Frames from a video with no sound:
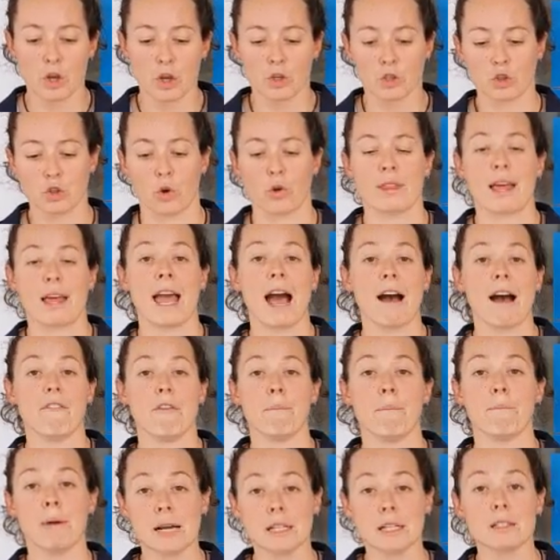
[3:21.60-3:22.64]
So they
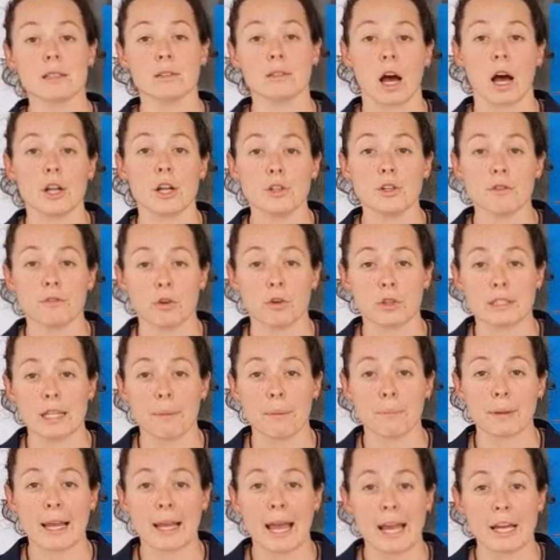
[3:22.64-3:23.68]
have a much larger force
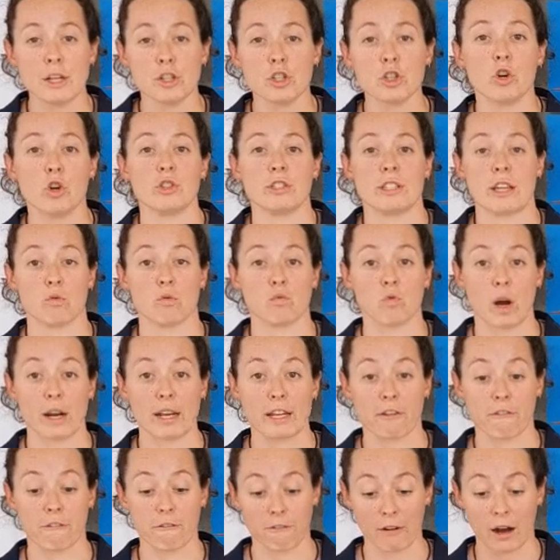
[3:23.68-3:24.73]
application because they're
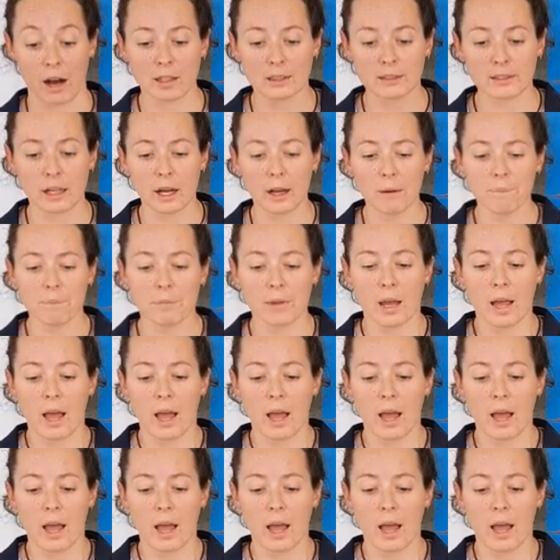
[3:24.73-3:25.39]
running faster,